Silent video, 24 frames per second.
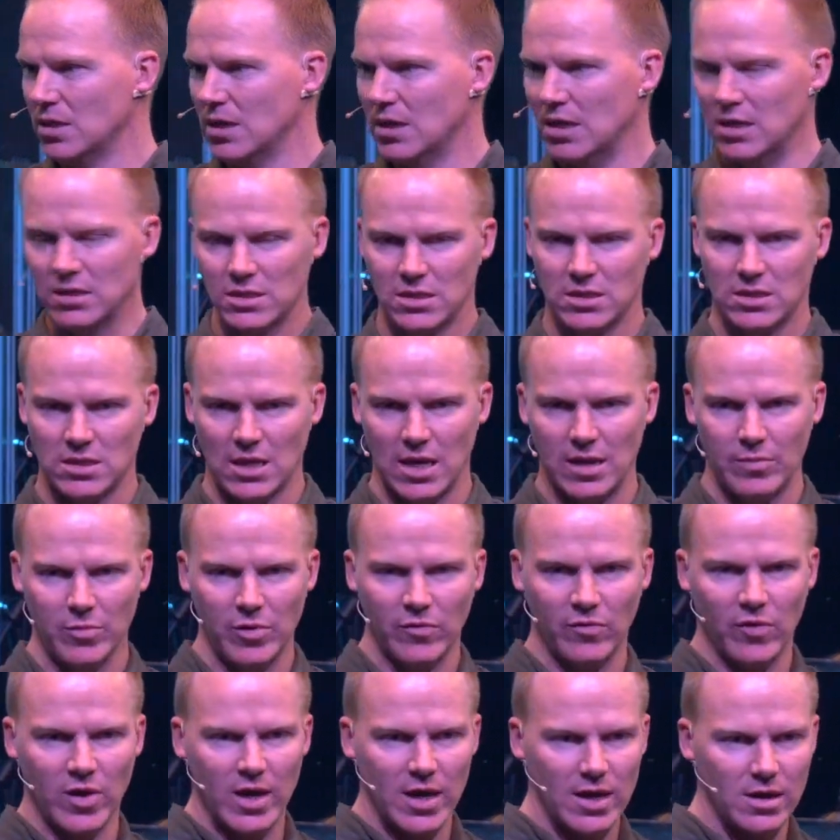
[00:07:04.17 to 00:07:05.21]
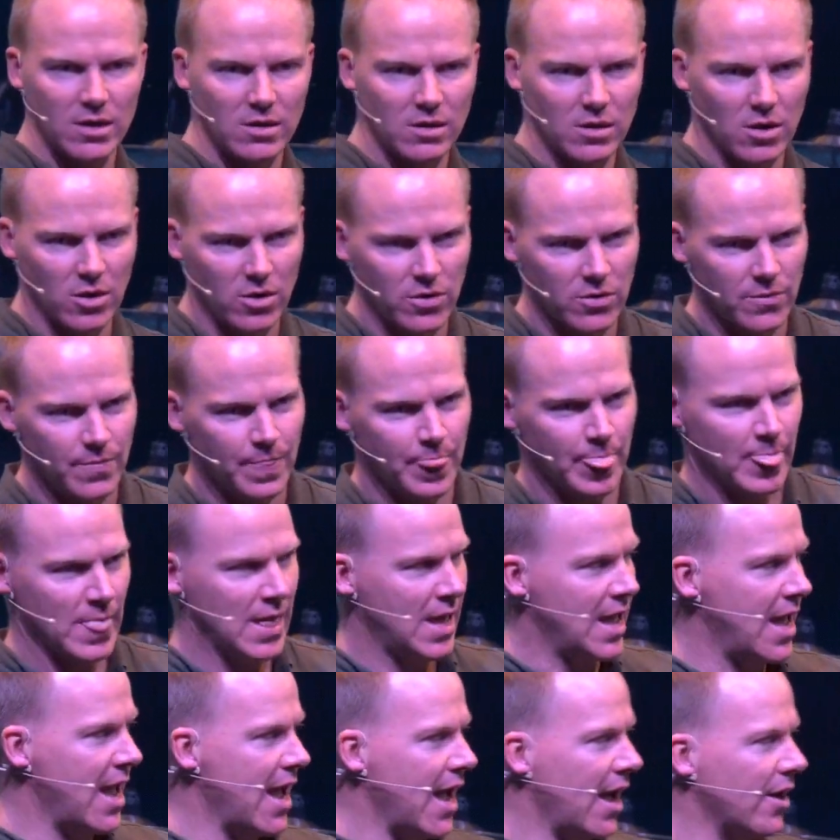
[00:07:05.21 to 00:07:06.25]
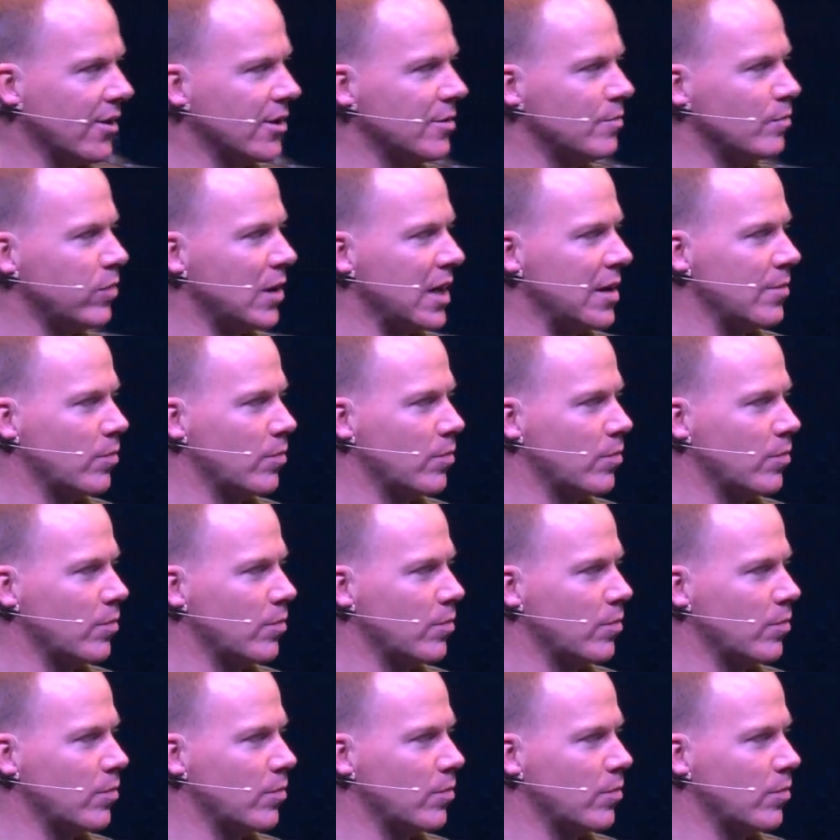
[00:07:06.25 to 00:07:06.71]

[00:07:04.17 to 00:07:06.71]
It's the same if I had to go out and play